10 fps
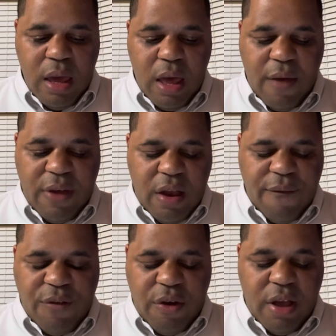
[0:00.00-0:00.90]
of
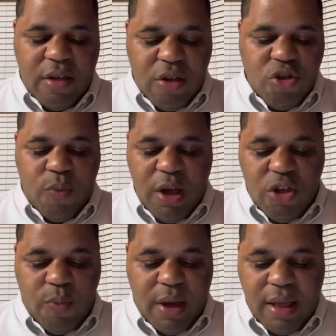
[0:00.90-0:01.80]
interference in the
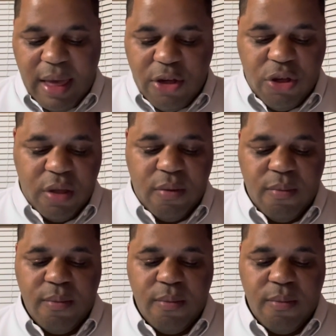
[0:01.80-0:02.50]
2020 election.